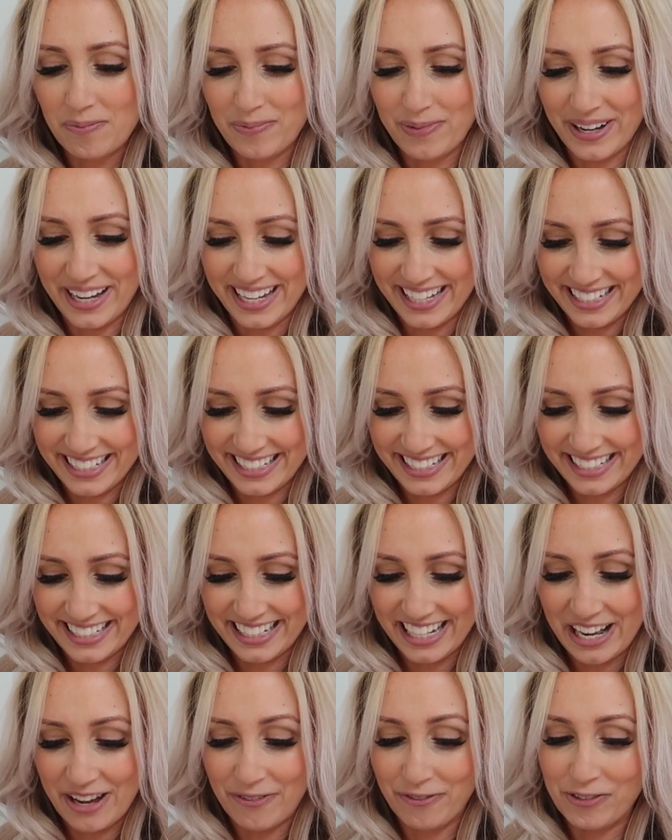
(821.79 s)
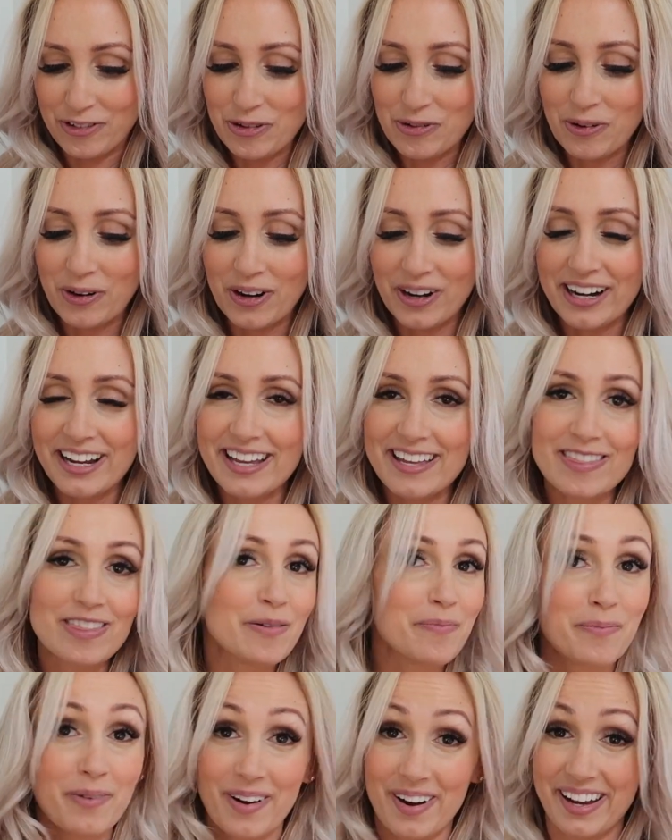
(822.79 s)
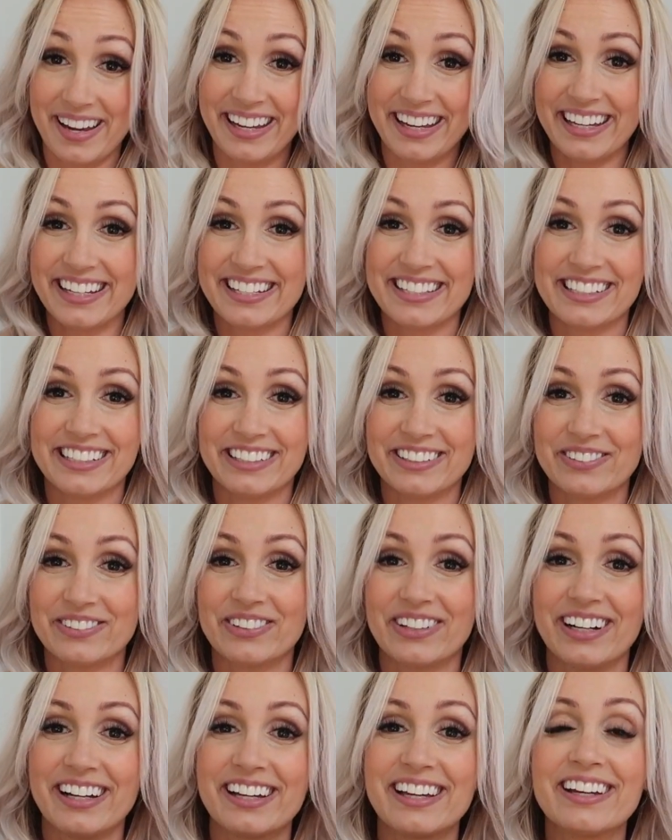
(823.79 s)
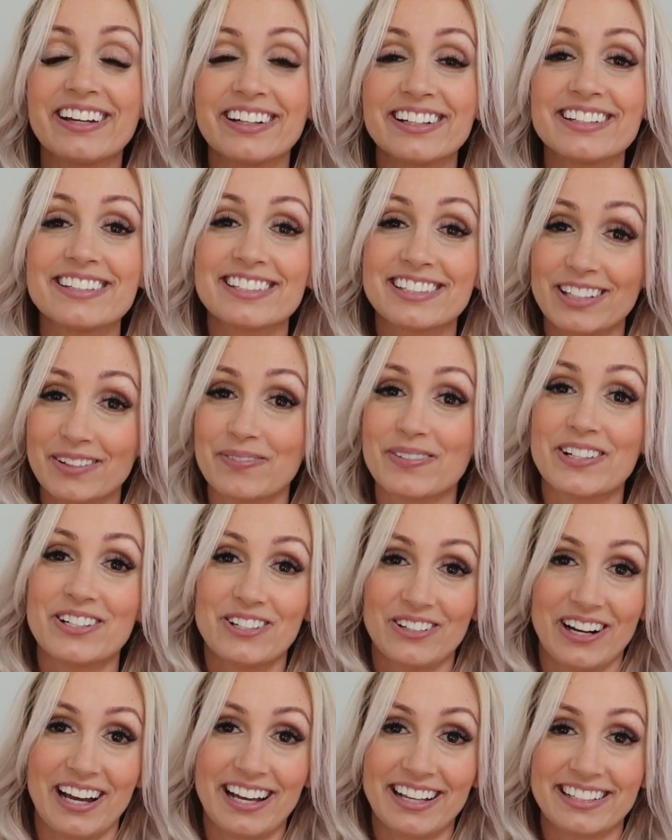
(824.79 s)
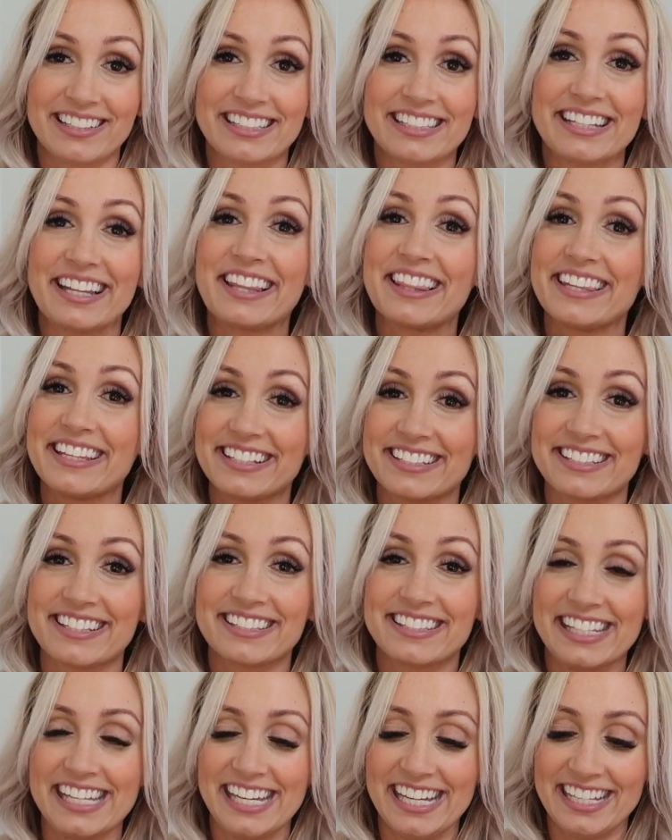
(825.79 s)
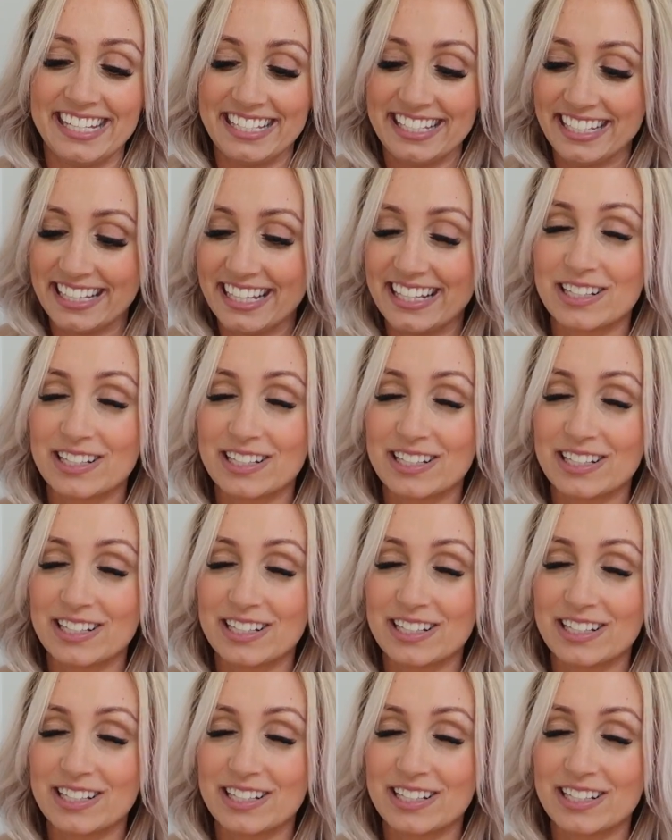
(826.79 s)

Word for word: But if you are in the market for a good summer dress, this is it.